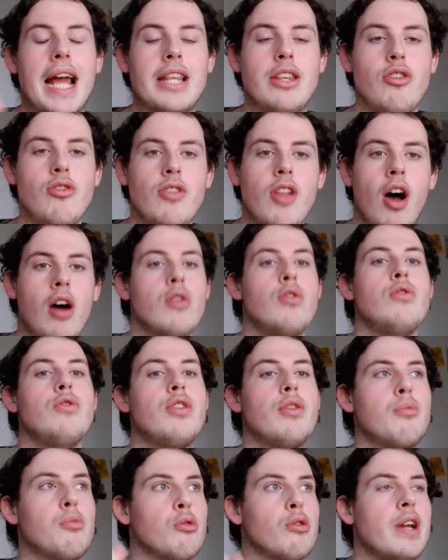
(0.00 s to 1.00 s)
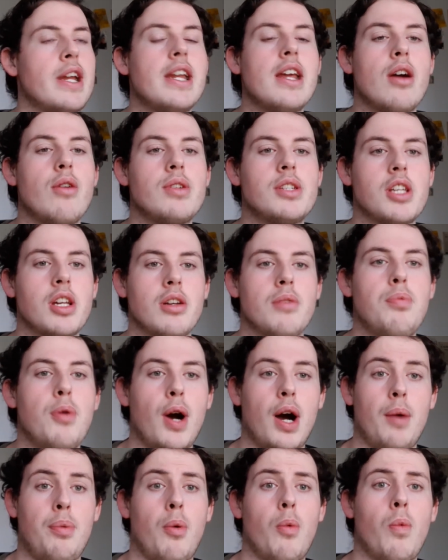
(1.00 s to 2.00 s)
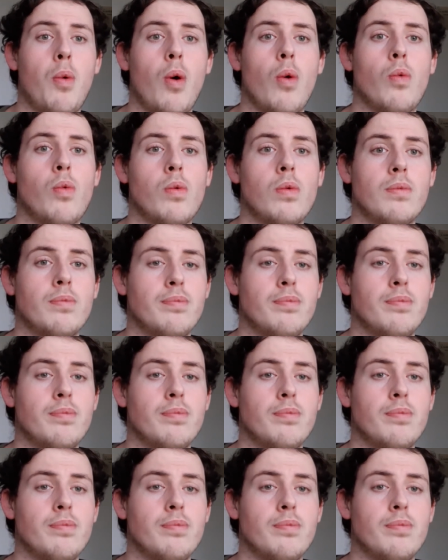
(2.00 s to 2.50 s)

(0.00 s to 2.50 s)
and you know that Mourinho is going to put up a wall.